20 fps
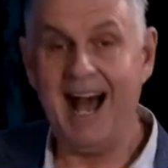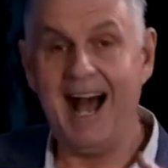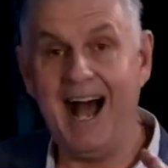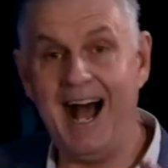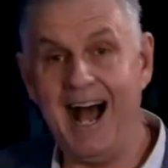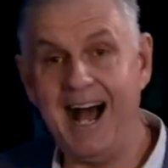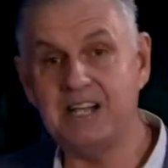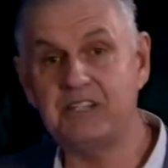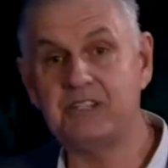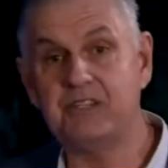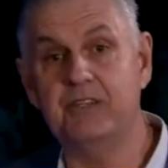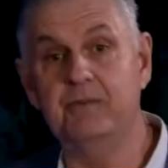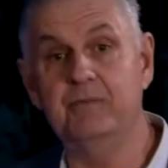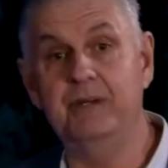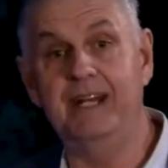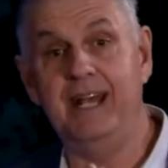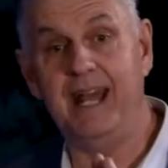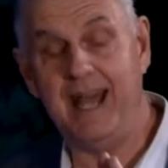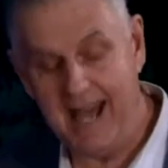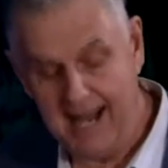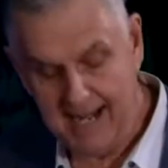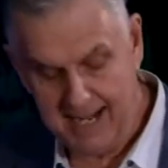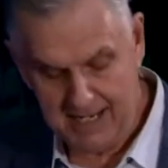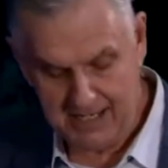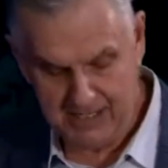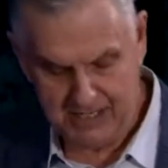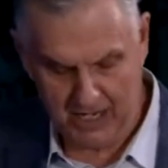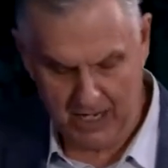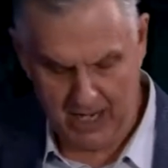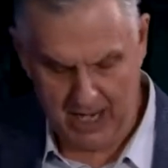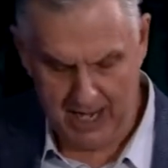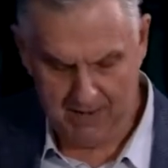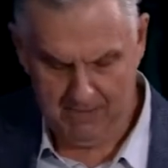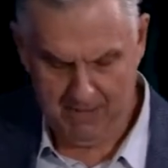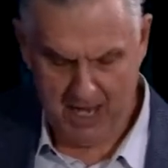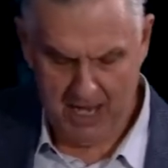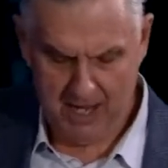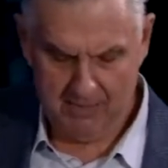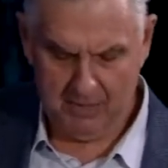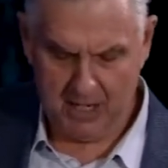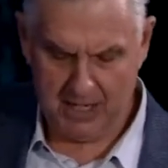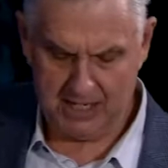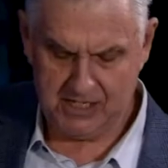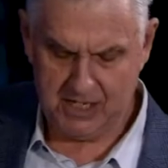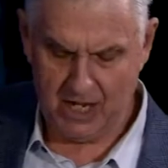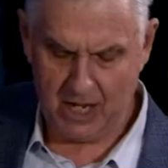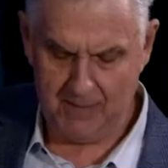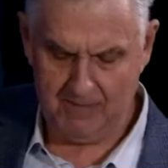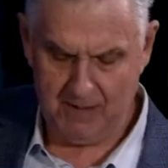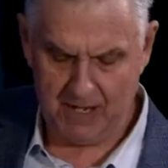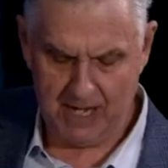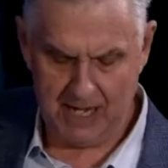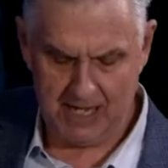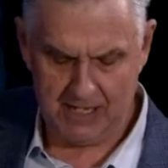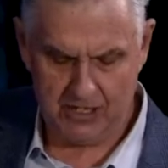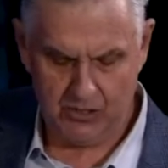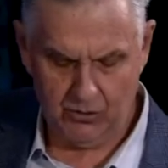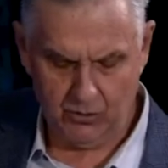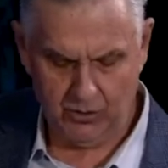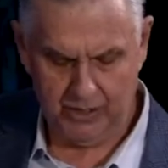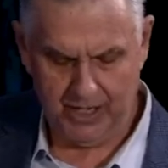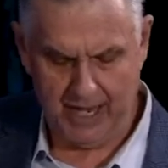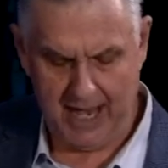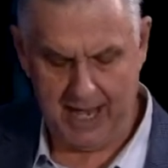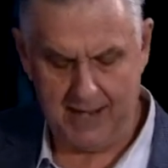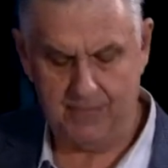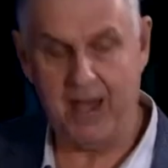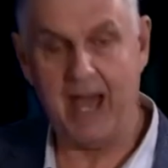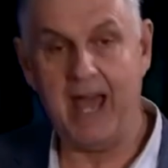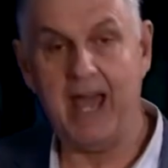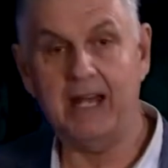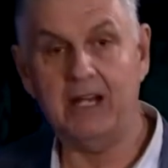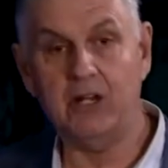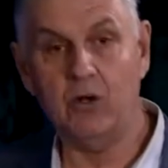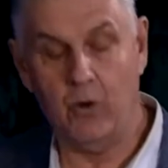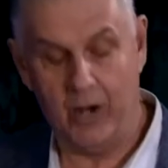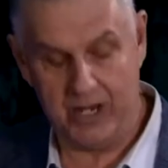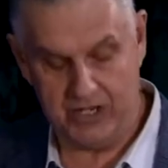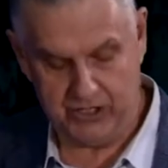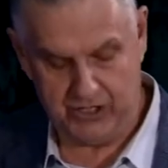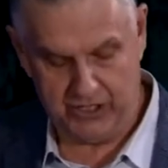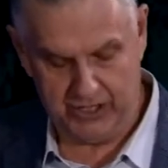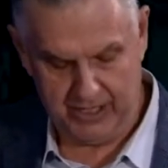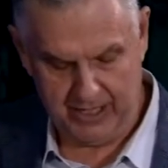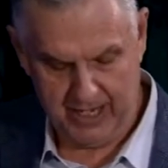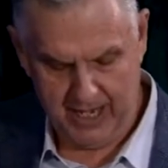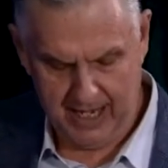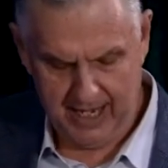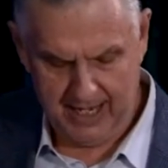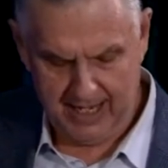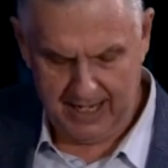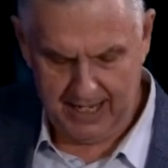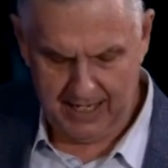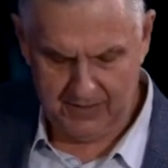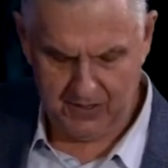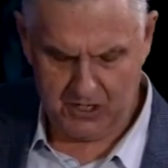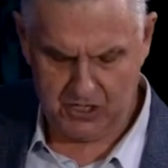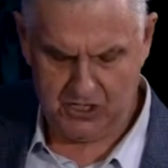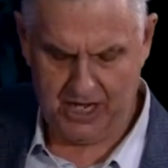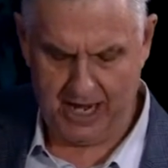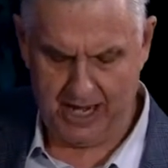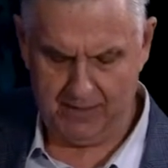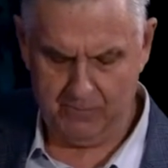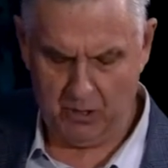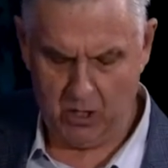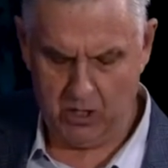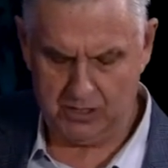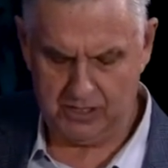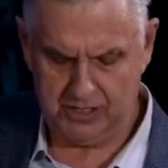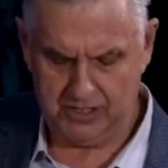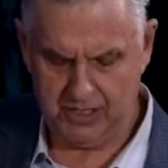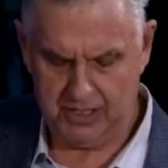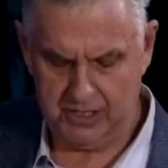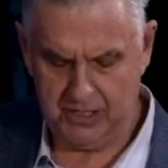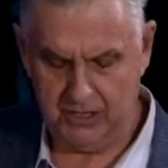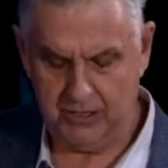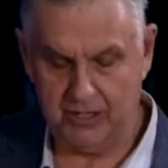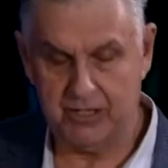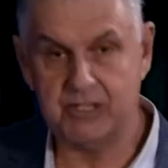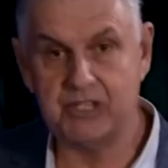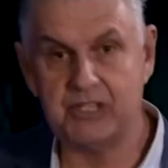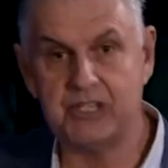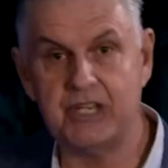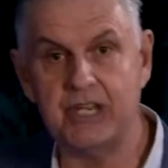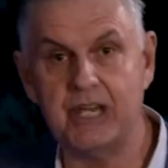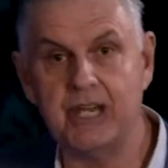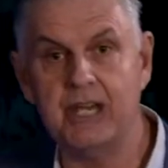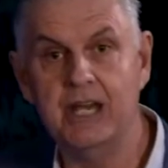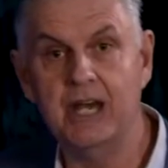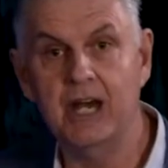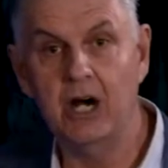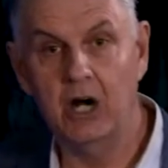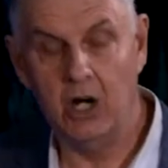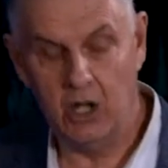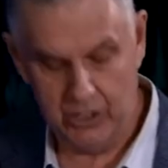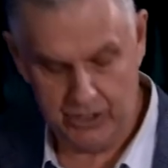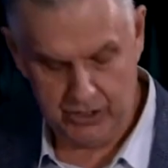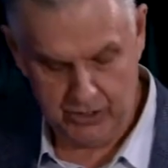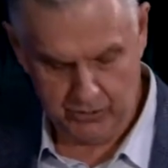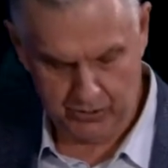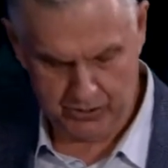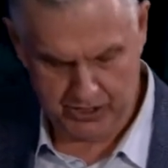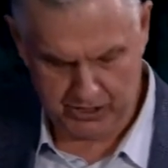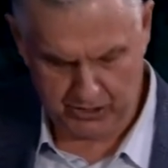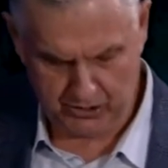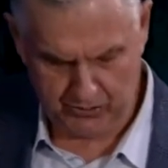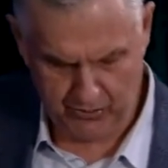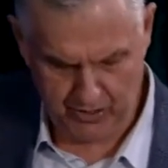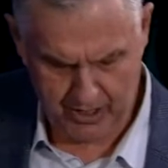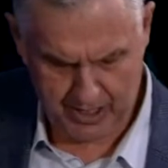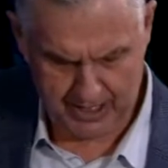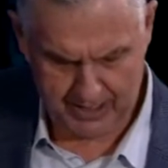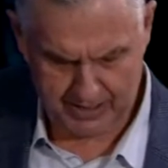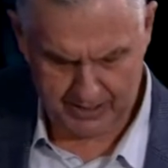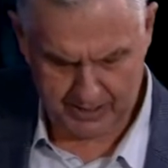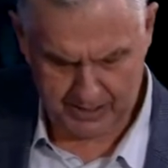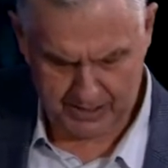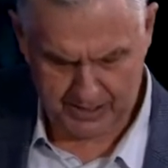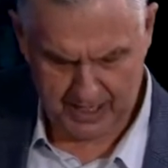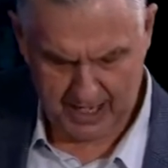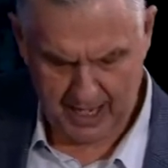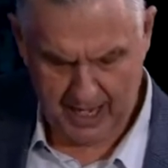ask them at any time by typing in your name and question in the chat box that you can see on your screens.